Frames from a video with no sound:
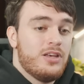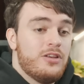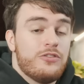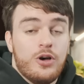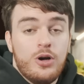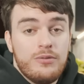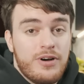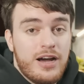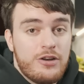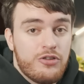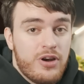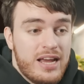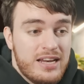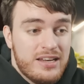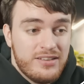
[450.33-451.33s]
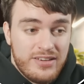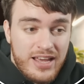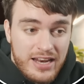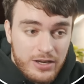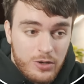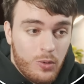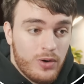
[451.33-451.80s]
So if I trade
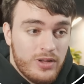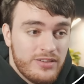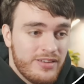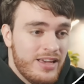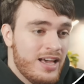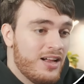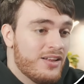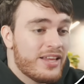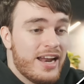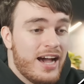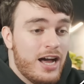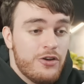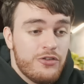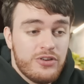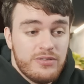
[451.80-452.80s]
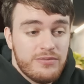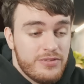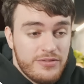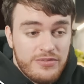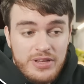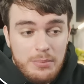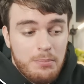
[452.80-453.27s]
10 coins, I'll get 150